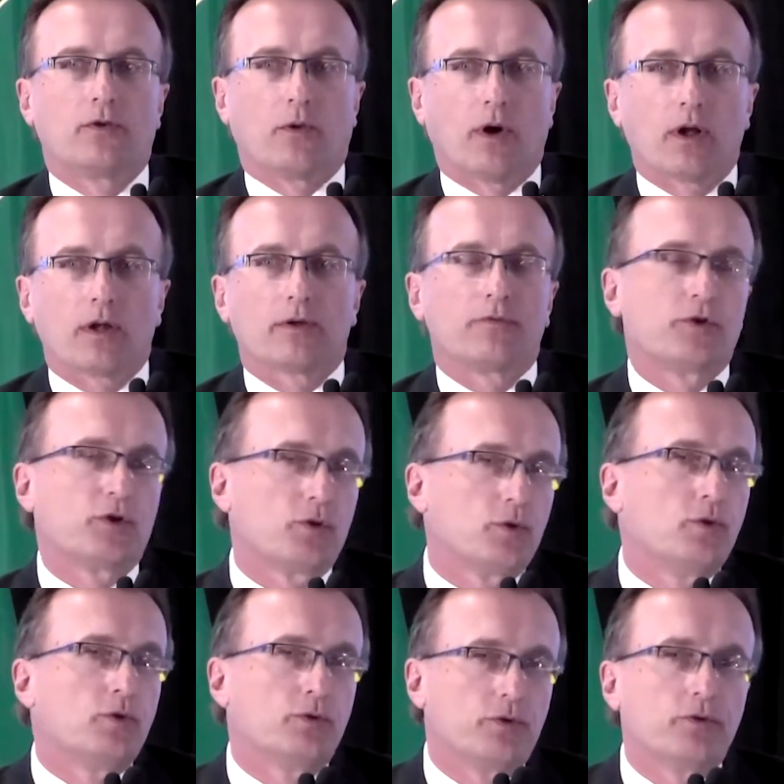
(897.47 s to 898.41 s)
to all of
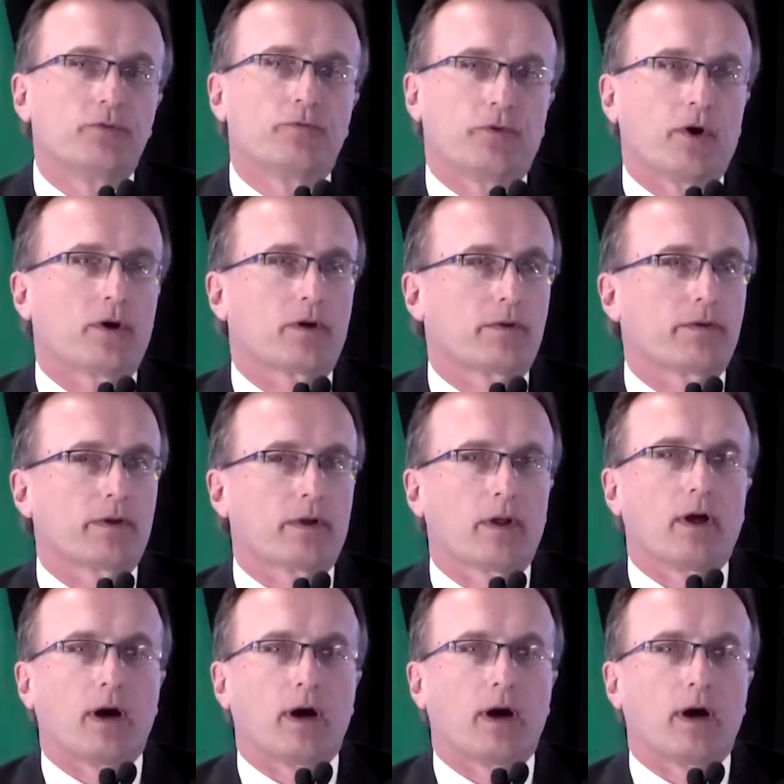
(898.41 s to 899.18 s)
you who do follow the